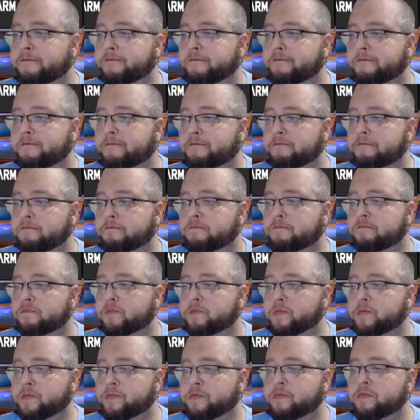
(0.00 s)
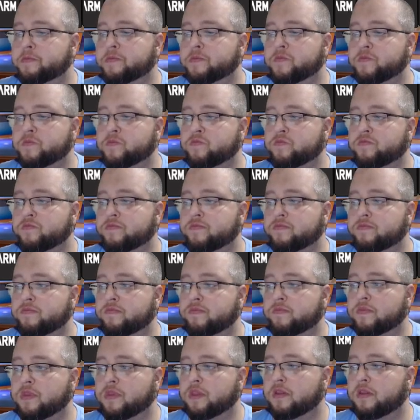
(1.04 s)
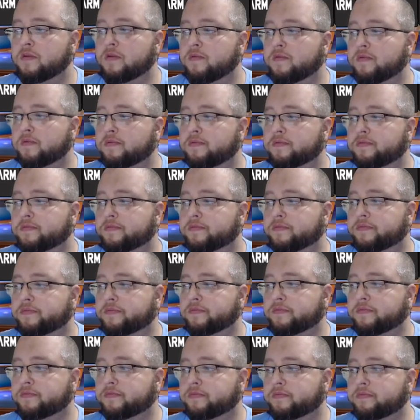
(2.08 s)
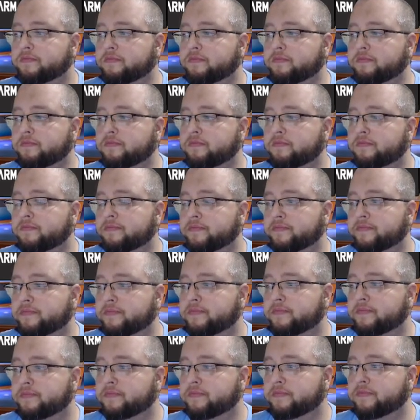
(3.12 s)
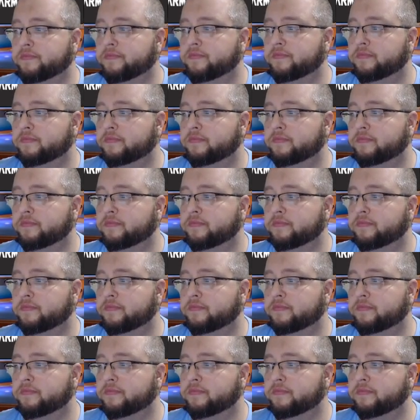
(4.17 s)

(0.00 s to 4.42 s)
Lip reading: No words are spoken by the person on screen.